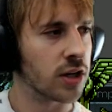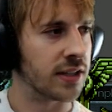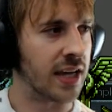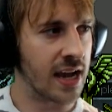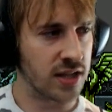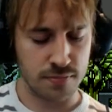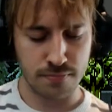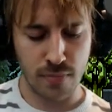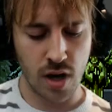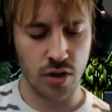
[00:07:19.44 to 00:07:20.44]
get
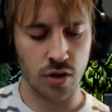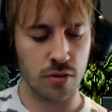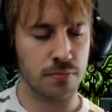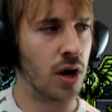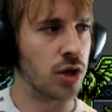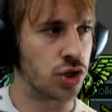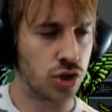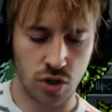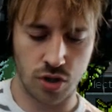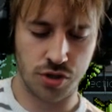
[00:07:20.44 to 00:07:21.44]
model
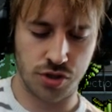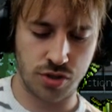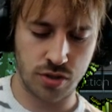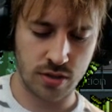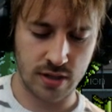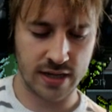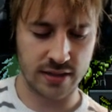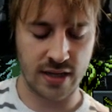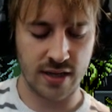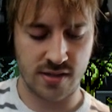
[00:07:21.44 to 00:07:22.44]
monsters, like
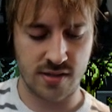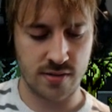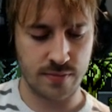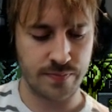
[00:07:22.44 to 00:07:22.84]
this.